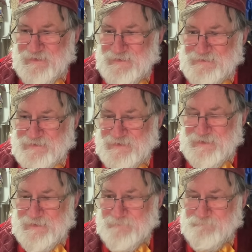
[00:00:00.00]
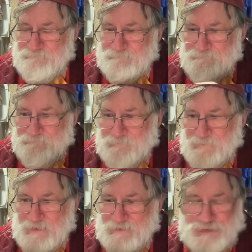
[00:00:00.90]
is the
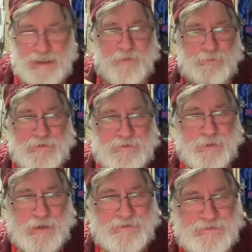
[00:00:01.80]
chairman of the party